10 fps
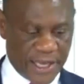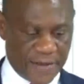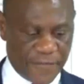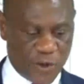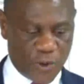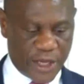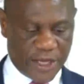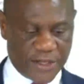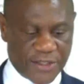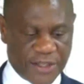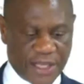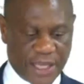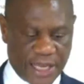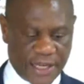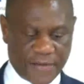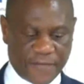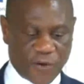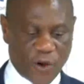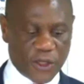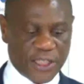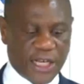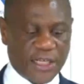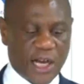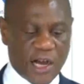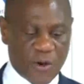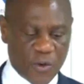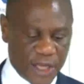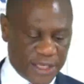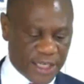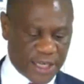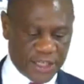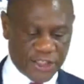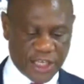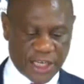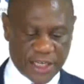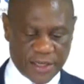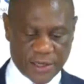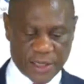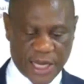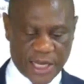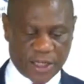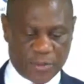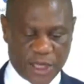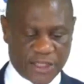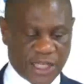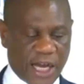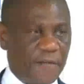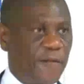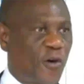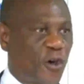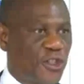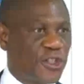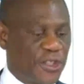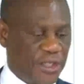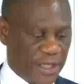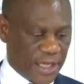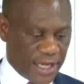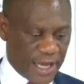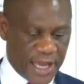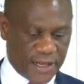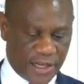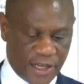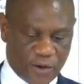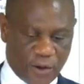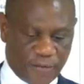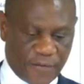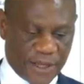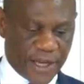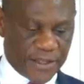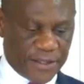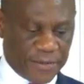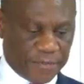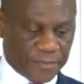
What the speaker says: few years and have altered how international agreements are forged and reconfigured.